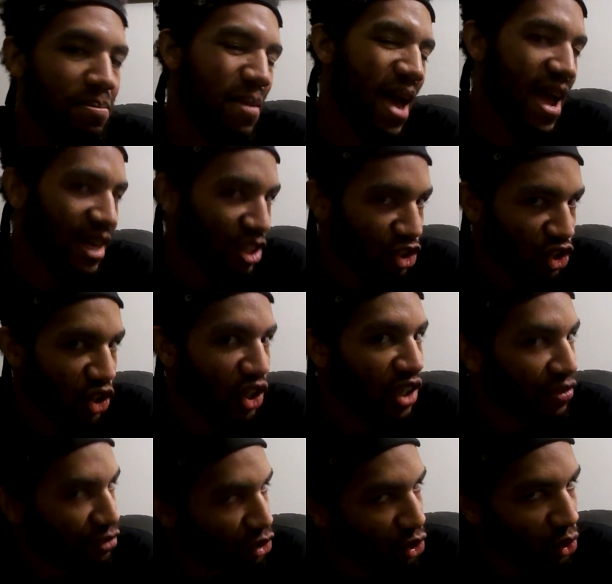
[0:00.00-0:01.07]
manager,
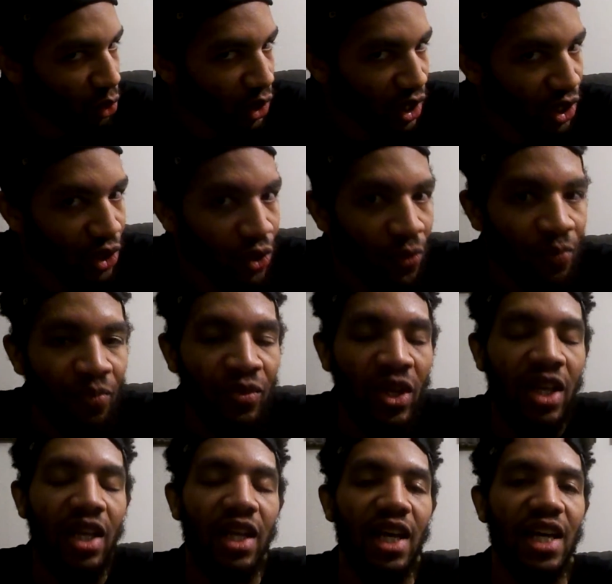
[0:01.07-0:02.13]
if you will,
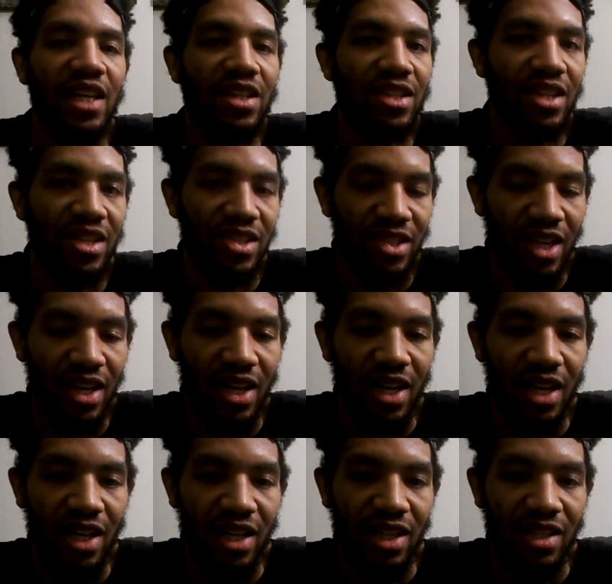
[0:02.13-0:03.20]
in this
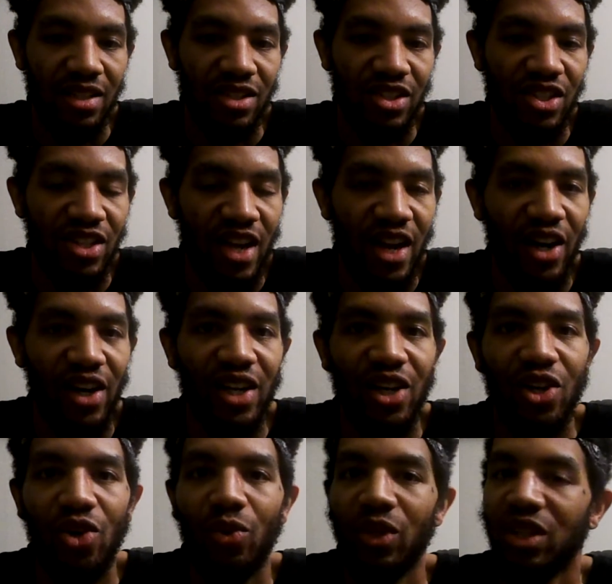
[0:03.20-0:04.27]
uh,
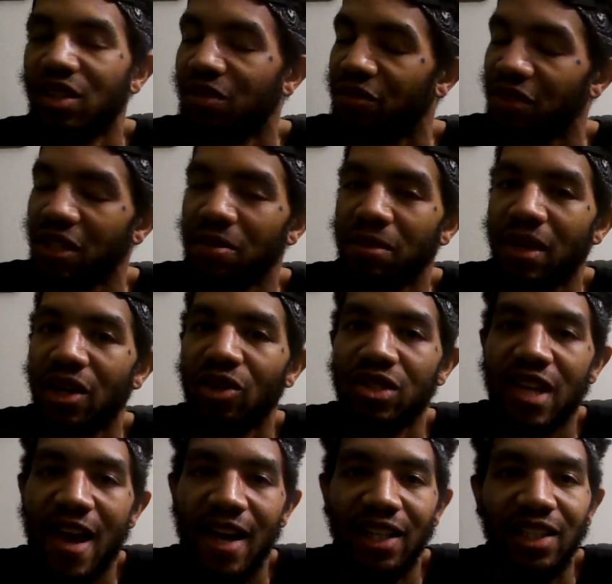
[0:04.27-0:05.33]
scenario with the female
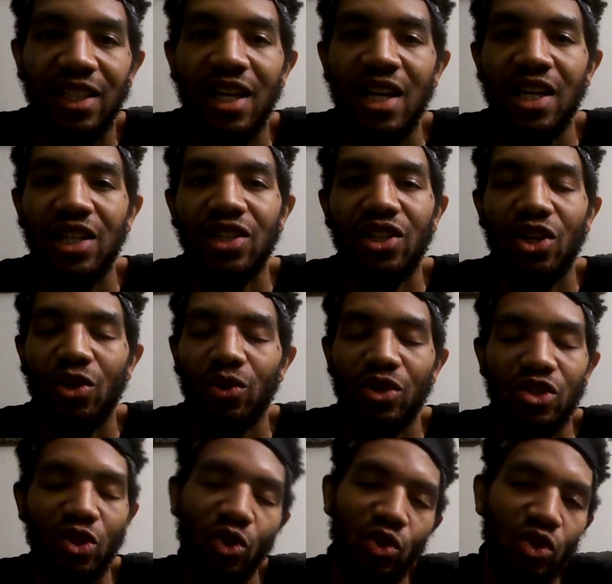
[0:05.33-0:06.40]
talent. You know, we're
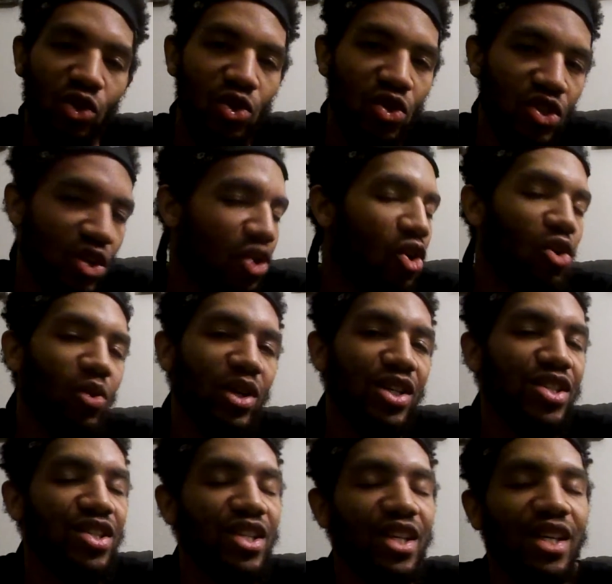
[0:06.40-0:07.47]
so used to
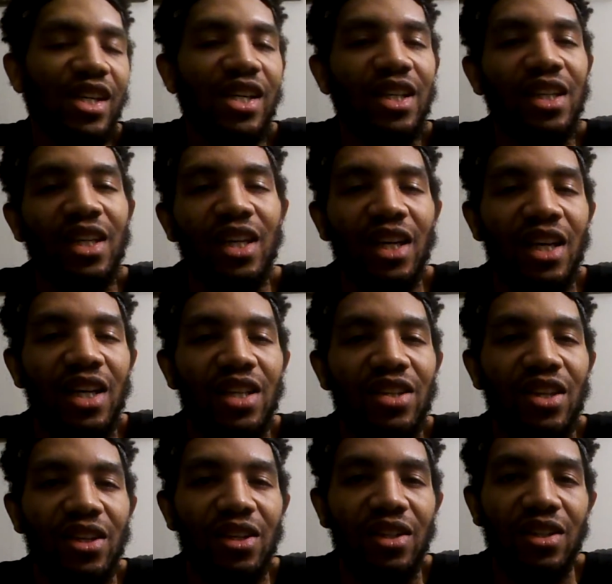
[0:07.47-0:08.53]
always seeing
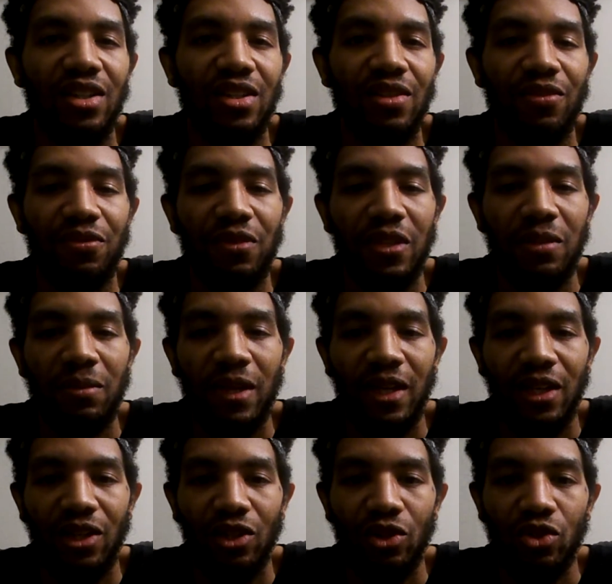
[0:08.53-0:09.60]
the
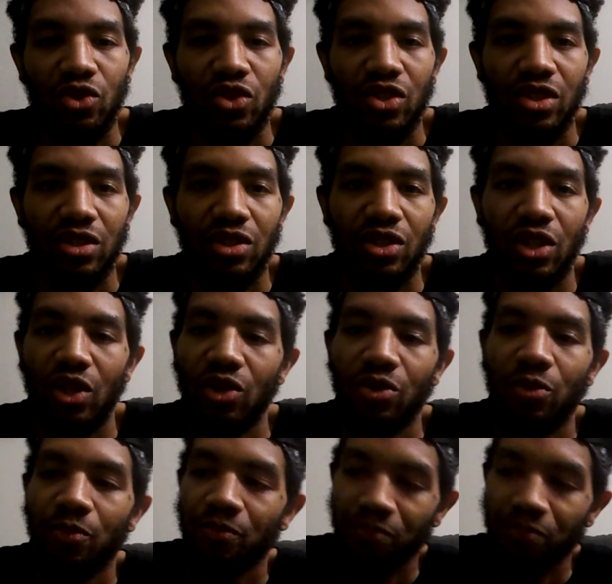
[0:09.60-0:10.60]
females, you know,